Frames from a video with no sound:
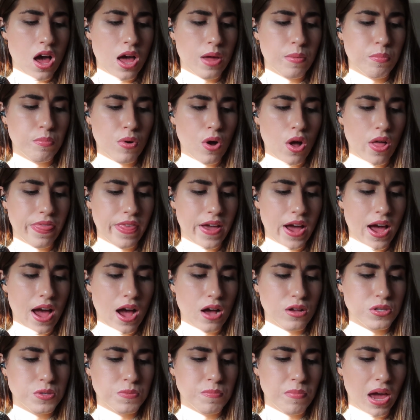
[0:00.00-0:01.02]
had bought the
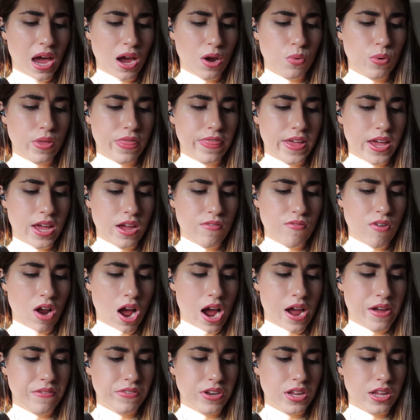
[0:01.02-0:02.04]
house back when they
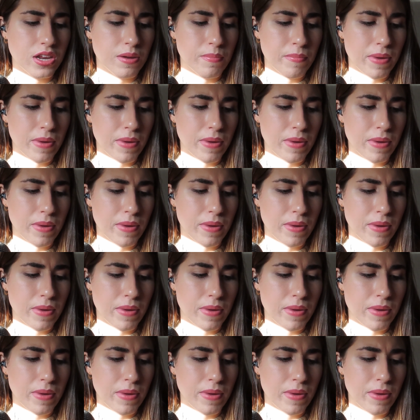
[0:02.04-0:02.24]
arrived in